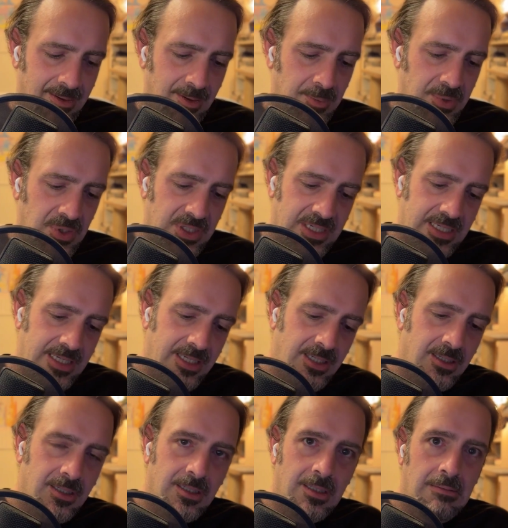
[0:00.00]
boy.
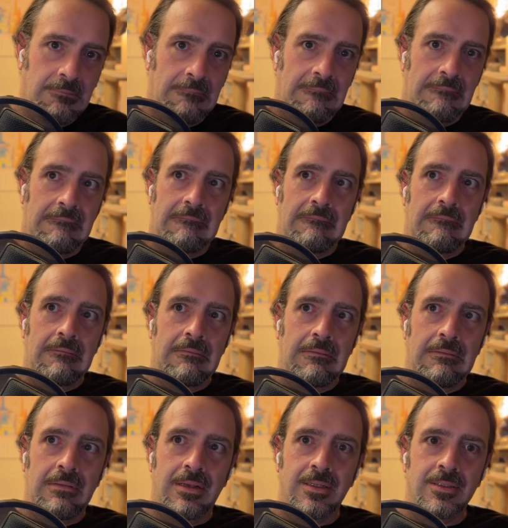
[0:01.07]

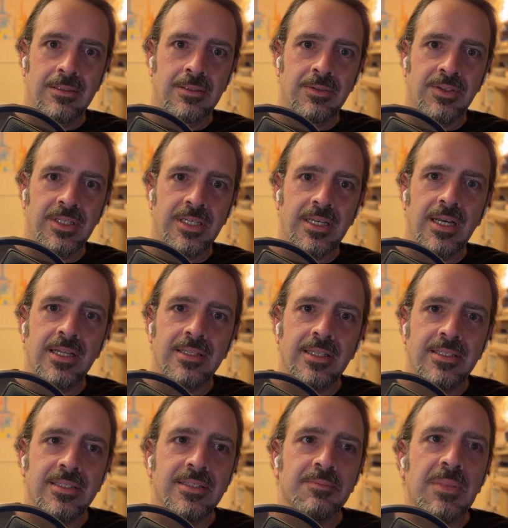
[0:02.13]
I
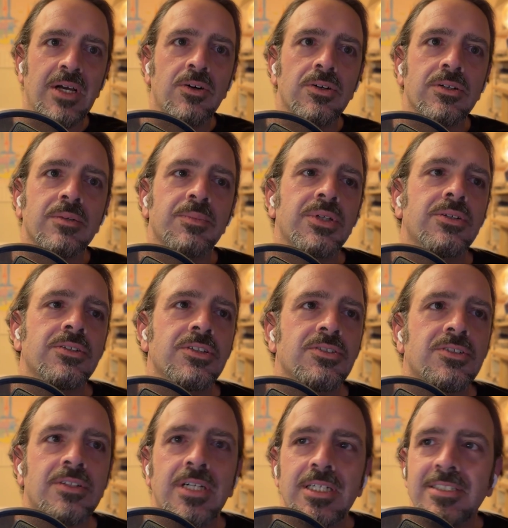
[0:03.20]
think my whole computer just
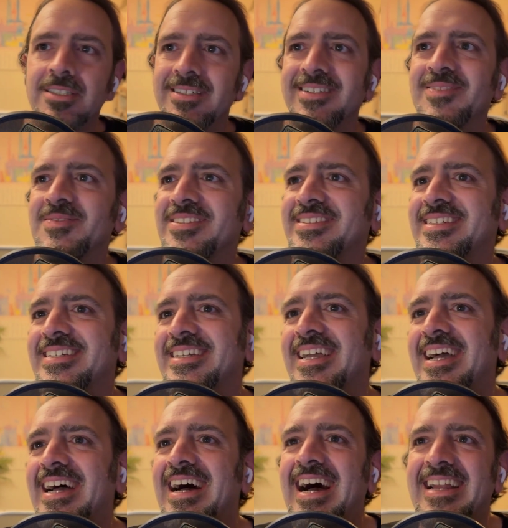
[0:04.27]
crashed. No, just kidding.
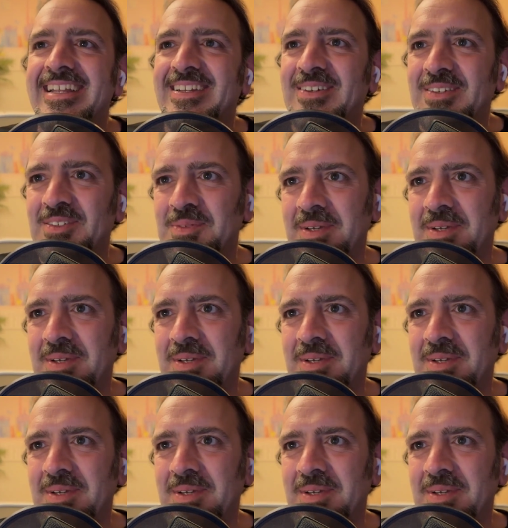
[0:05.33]
I didn't notice what